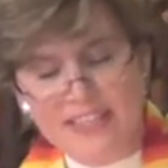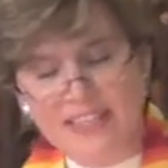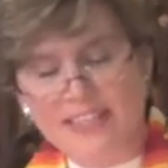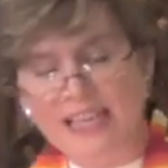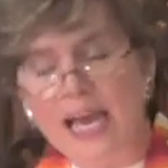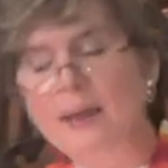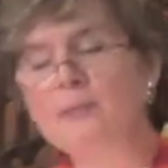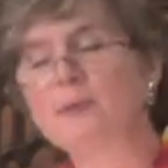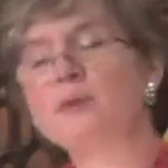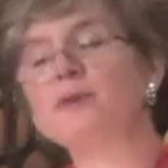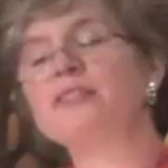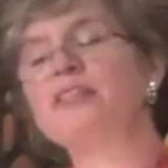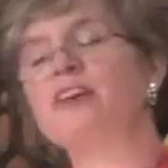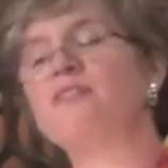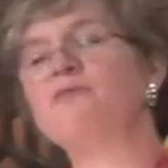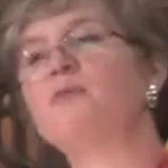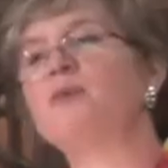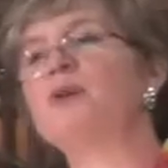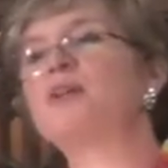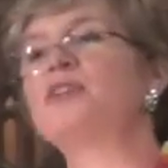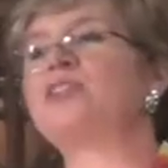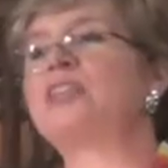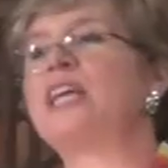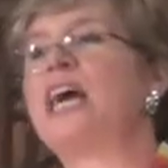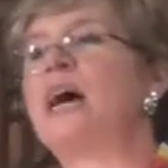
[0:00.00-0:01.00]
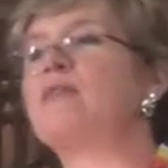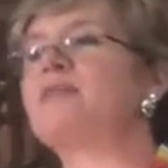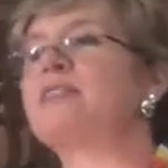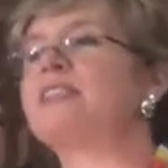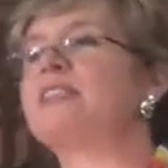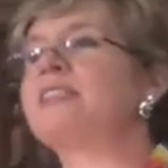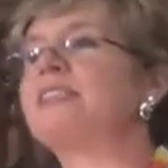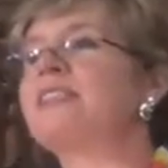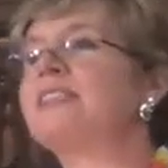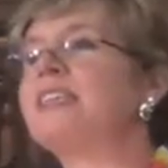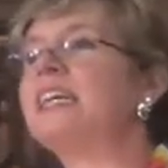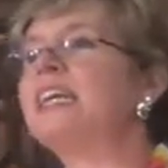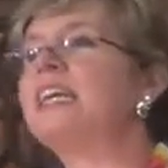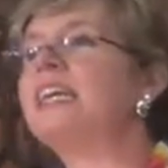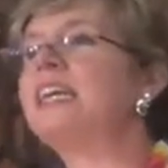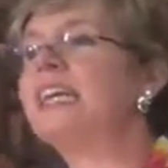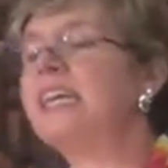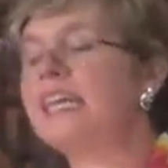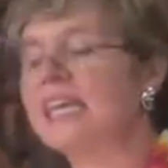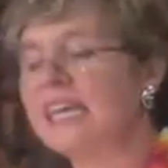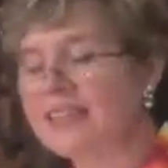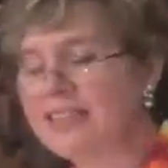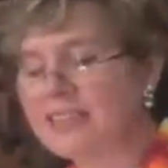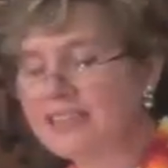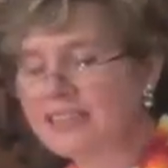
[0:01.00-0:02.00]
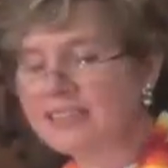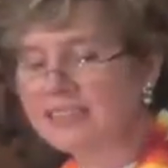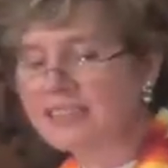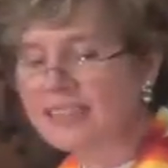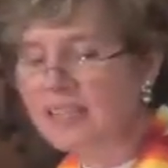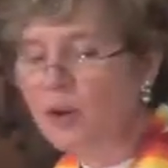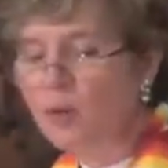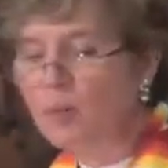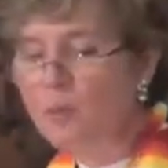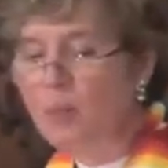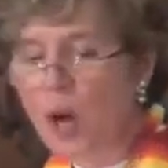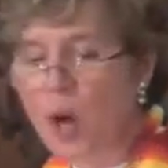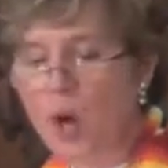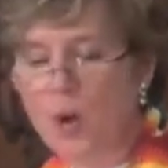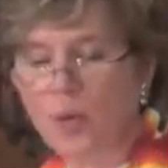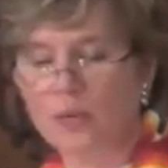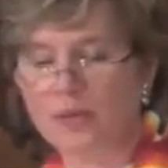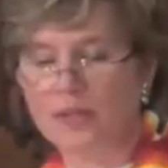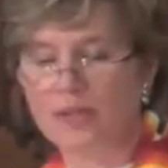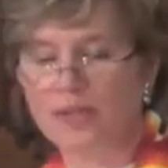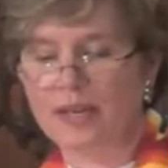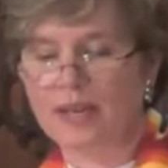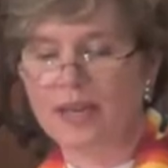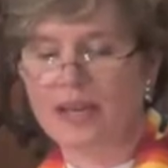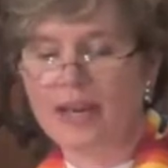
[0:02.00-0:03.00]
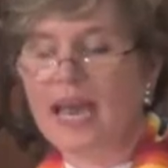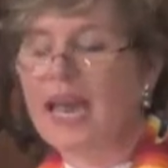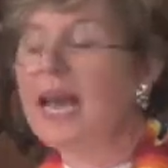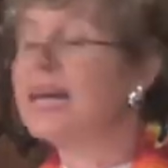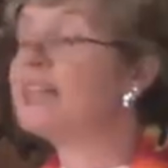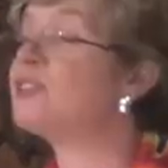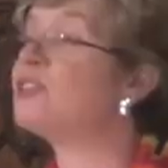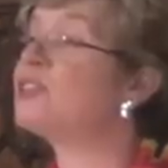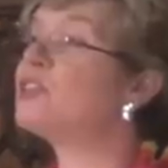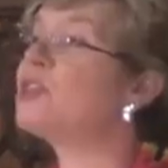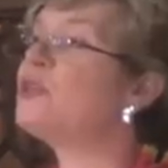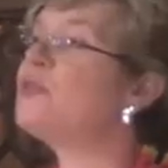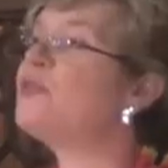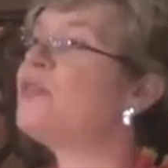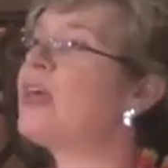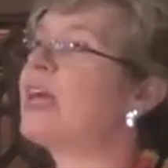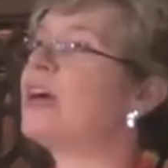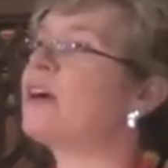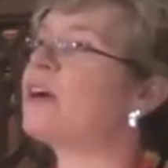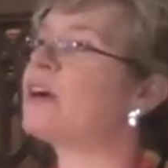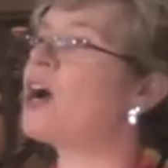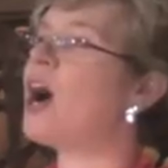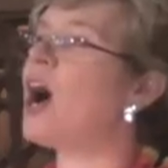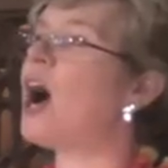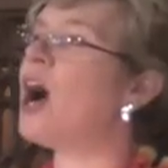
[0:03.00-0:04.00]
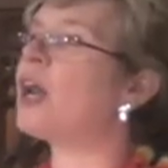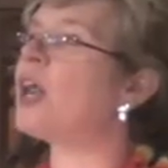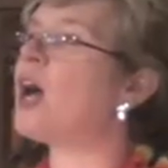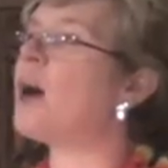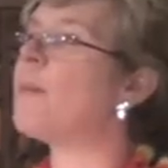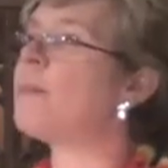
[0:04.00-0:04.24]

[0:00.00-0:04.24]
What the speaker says: disciples have pushed out to sea in this little boat, and soon they are caught